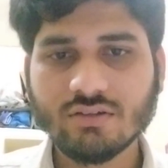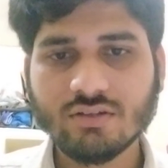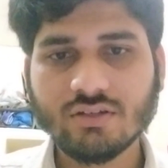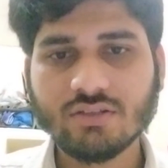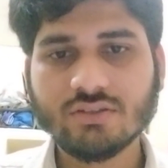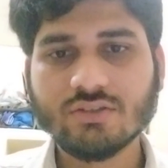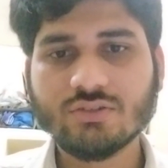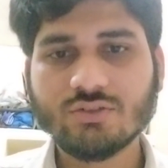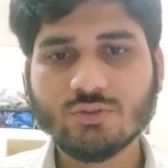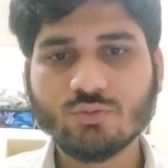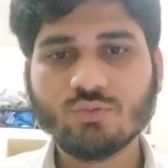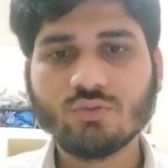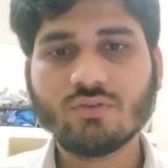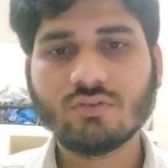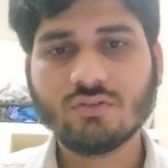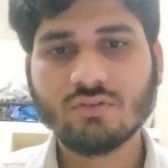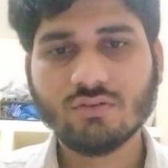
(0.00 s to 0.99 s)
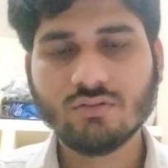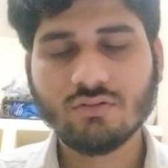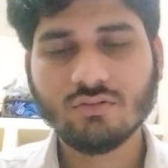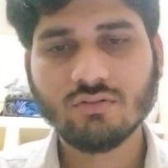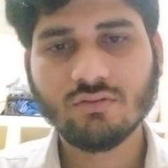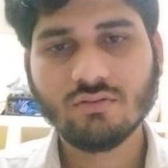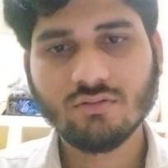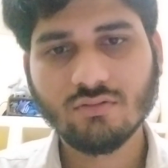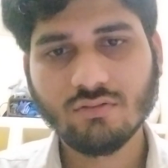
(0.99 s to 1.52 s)
in the June
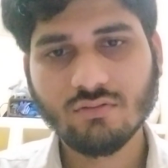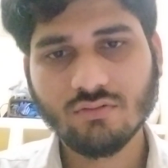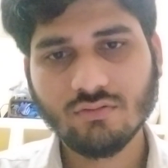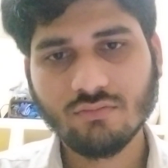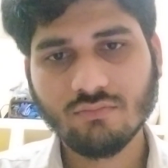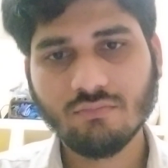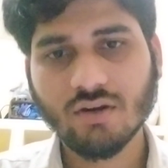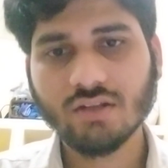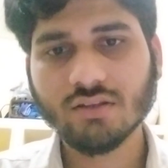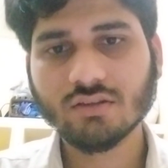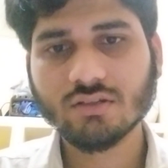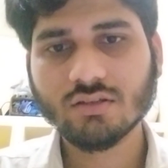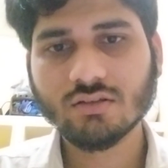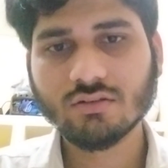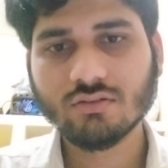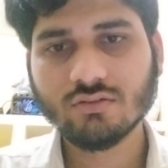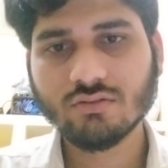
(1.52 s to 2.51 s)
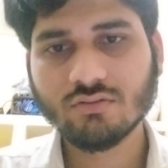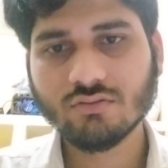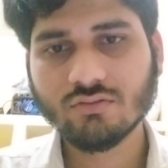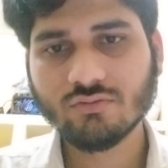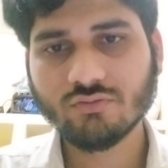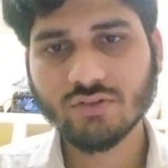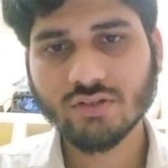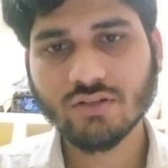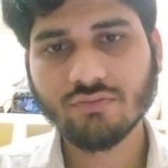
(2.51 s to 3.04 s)
month,
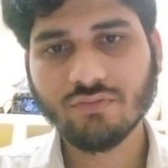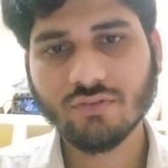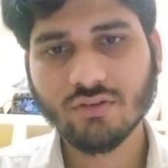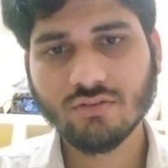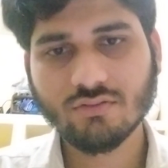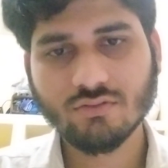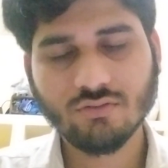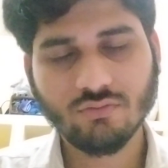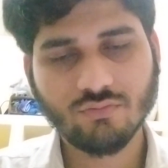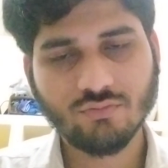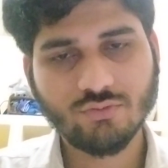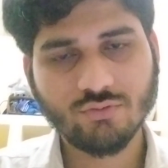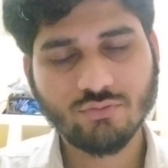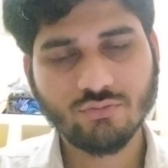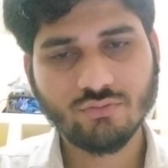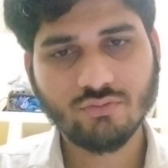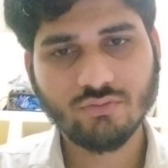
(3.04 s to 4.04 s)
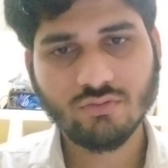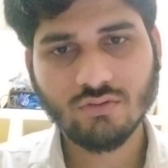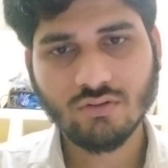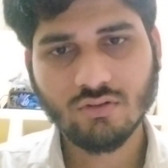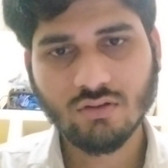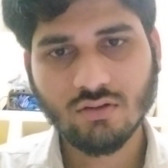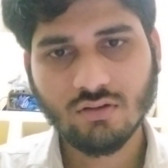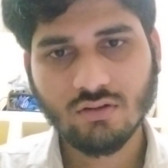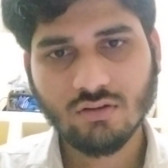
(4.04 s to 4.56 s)
21st of June,
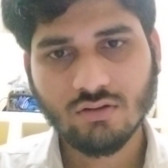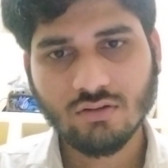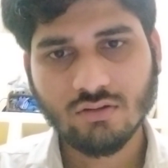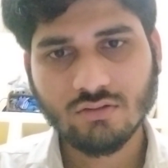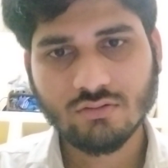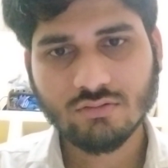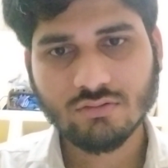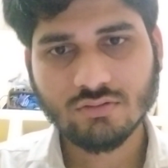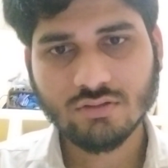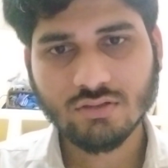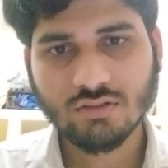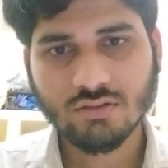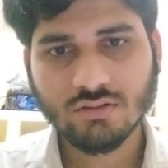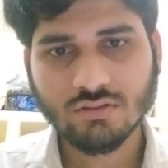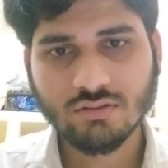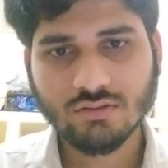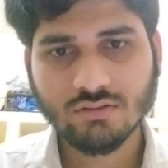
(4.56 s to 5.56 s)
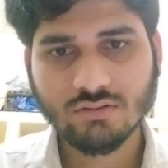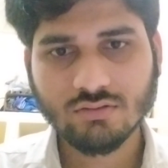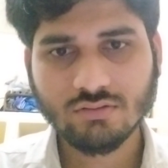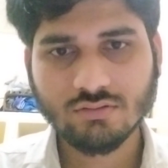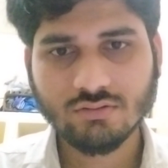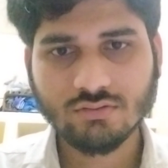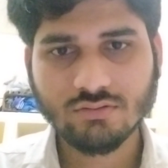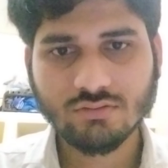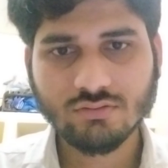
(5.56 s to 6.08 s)
the
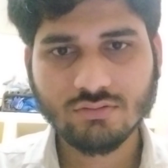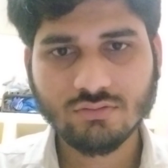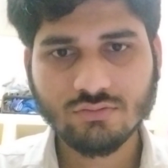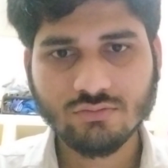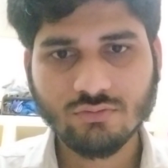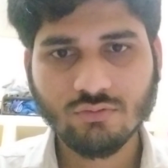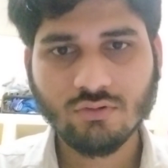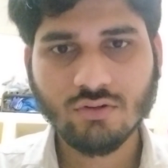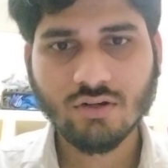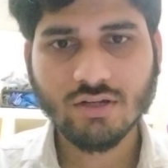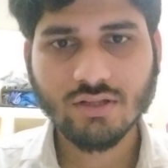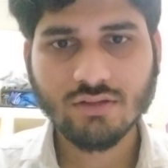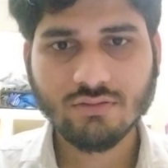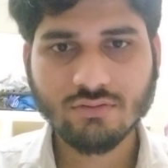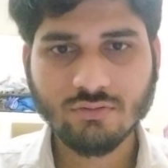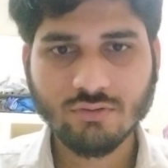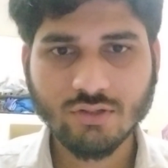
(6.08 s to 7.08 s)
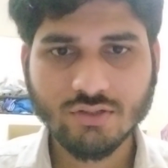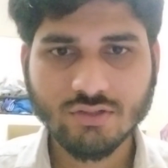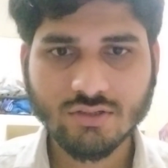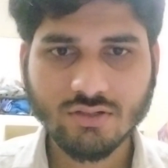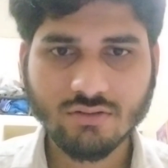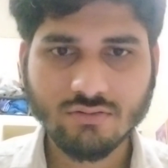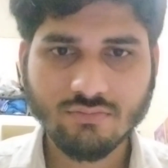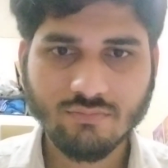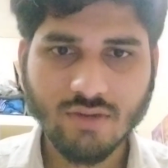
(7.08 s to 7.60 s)
solar
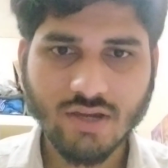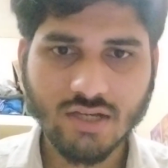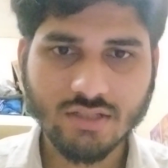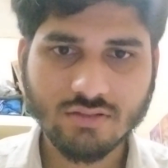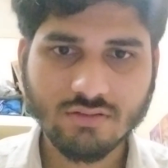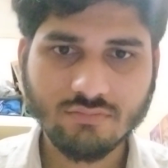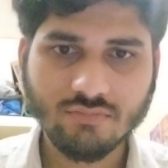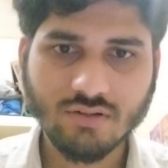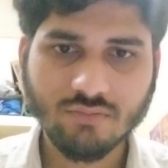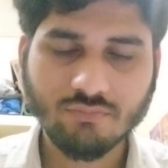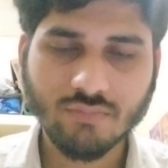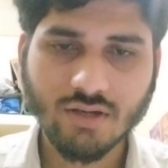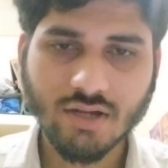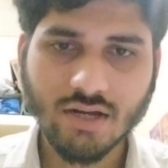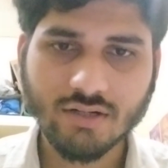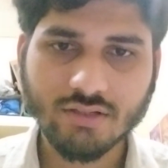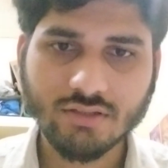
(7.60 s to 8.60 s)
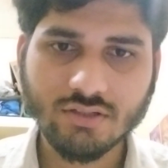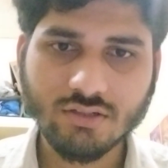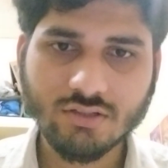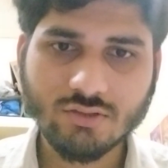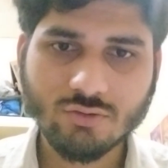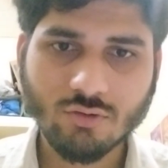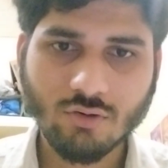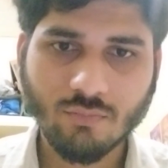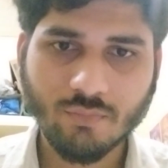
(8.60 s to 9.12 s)
insolation is maximum at the
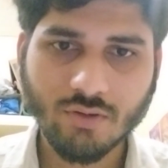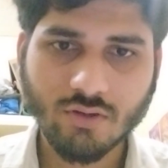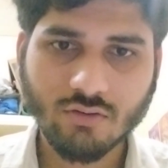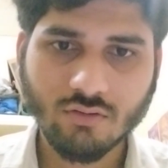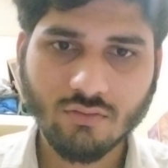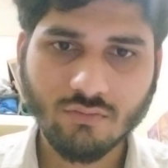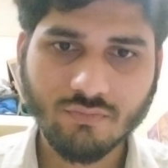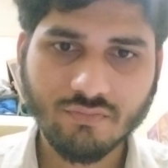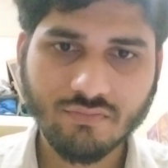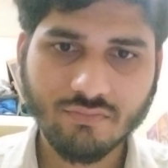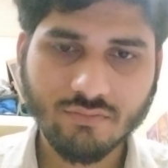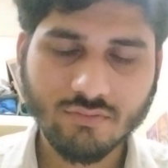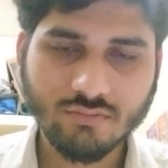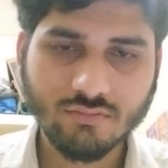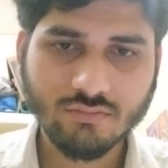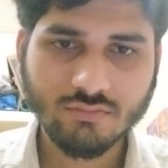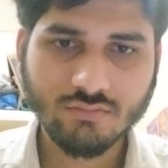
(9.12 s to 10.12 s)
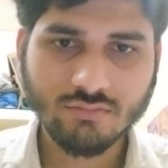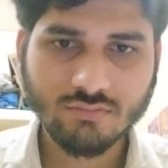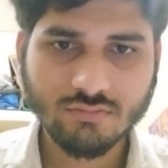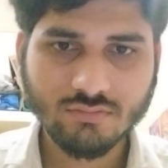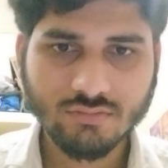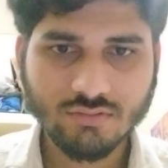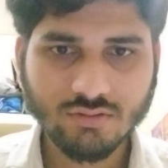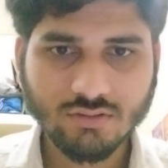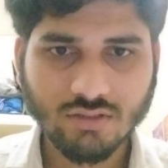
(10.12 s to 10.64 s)
Tropic of
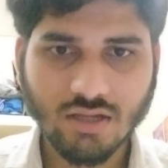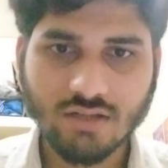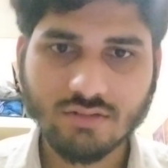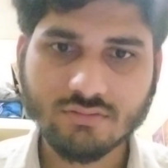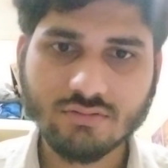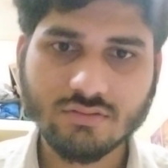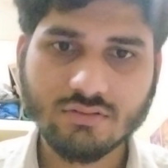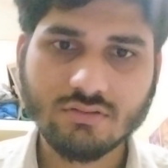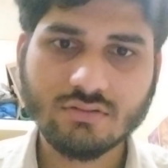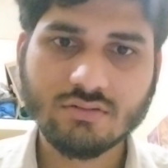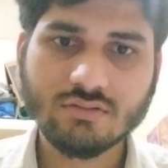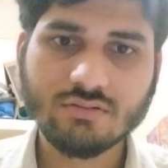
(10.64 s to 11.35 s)
Cancer,